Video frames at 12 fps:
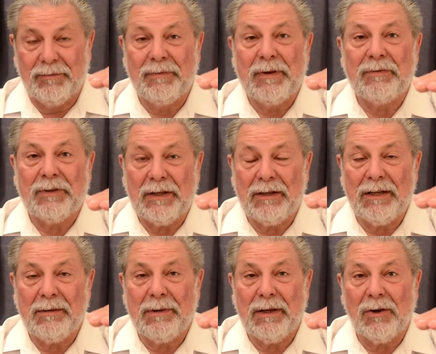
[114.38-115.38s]
fifteen
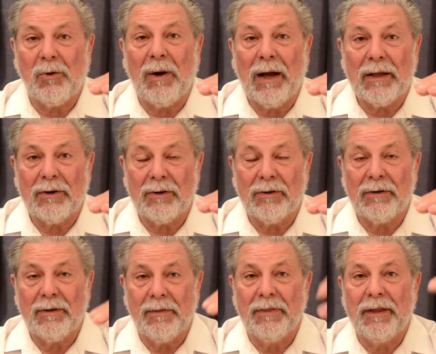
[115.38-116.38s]
D B quieter
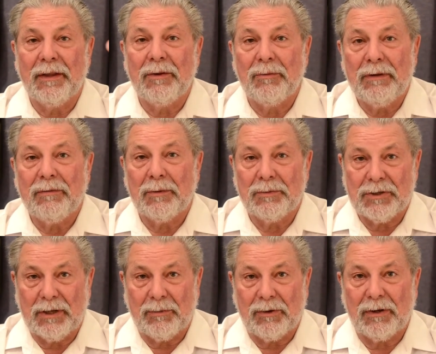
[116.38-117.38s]
than the reverb
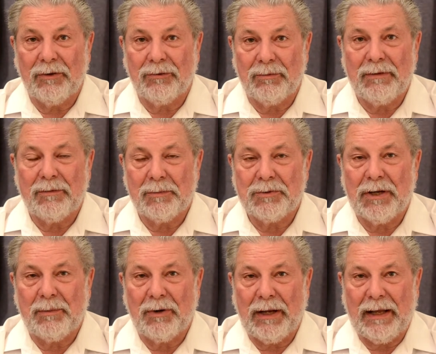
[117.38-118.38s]
chamber, because the reverb
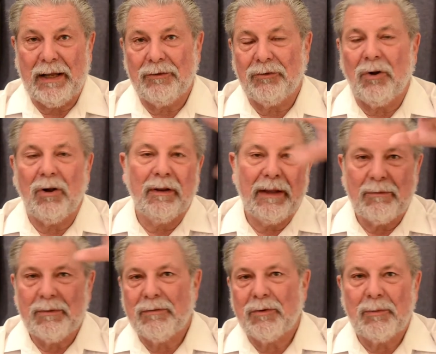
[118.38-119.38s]
chamber adds all of that
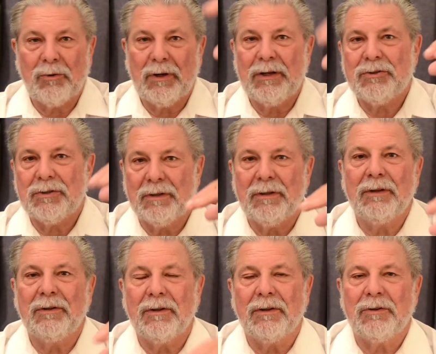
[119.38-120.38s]
reverberation
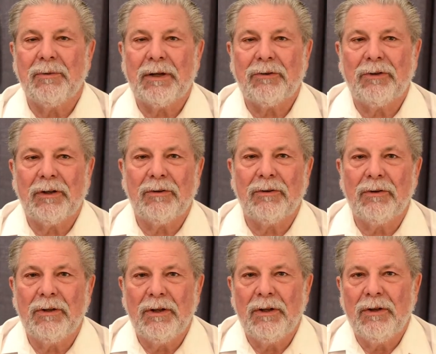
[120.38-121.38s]
to the direct signal.
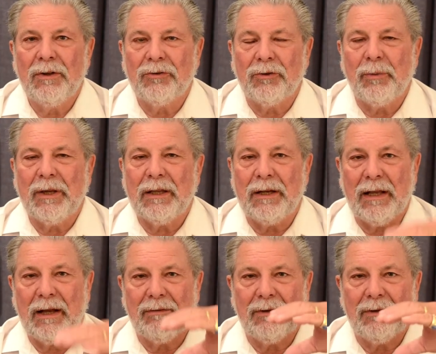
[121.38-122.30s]
So we can have